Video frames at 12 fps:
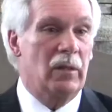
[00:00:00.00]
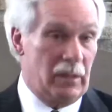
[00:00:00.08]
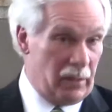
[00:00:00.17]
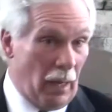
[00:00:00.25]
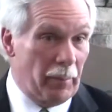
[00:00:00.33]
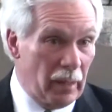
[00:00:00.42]
this
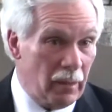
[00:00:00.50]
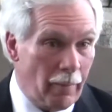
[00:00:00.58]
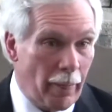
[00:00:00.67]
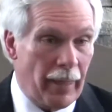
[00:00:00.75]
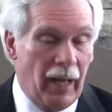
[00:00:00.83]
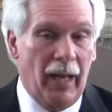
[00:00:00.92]
summer,
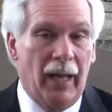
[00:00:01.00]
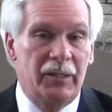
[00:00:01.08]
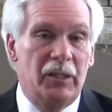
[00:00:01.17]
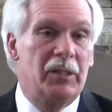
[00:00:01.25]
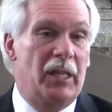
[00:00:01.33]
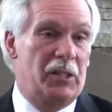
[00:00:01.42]
I
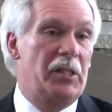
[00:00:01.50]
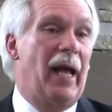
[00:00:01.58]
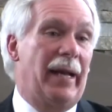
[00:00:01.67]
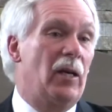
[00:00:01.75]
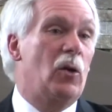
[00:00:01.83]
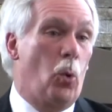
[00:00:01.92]
suggested
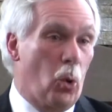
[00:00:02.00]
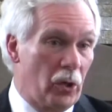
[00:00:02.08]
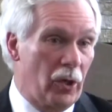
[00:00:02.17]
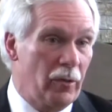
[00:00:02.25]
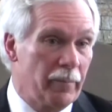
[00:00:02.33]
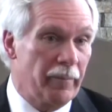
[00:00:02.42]
9
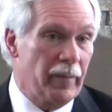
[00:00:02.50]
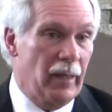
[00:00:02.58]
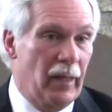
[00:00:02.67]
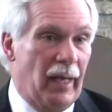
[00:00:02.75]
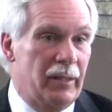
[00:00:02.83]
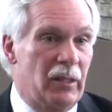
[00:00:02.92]
1/4.
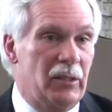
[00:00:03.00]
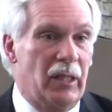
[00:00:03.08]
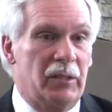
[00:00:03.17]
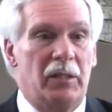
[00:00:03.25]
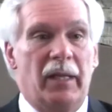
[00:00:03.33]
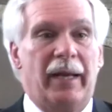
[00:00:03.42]
I
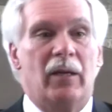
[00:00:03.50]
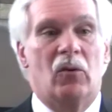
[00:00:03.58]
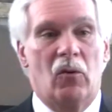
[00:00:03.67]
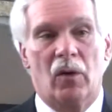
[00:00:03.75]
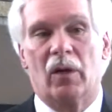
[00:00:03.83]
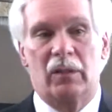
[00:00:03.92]
suggested 9
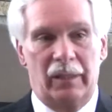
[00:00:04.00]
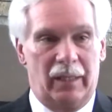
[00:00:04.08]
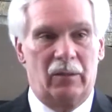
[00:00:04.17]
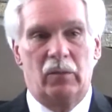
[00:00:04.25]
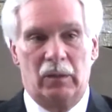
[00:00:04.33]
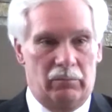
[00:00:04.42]
1/4 because
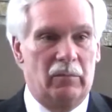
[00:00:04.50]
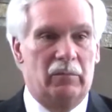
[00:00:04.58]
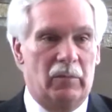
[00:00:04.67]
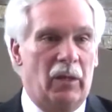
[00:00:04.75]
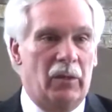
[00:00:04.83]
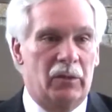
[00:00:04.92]
that's what
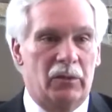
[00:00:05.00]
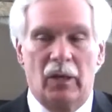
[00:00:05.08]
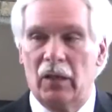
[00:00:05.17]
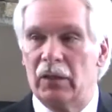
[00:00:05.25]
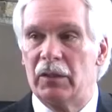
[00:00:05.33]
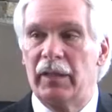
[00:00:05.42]
other
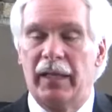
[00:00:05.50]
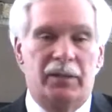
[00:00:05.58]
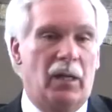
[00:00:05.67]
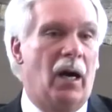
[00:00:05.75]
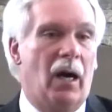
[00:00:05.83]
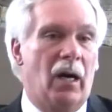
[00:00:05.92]
surrounding states
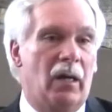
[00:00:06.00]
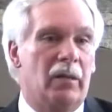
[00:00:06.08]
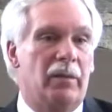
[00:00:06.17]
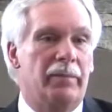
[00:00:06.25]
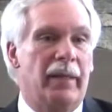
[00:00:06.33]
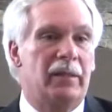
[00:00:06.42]
are,
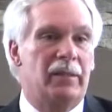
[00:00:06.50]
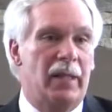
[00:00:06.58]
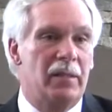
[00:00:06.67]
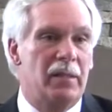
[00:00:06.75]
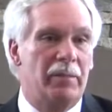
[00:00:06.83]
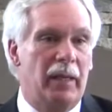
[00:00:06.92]
and it made
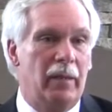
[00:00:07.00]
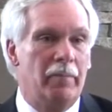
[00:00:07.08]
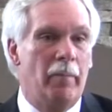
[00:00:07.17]
sense to me.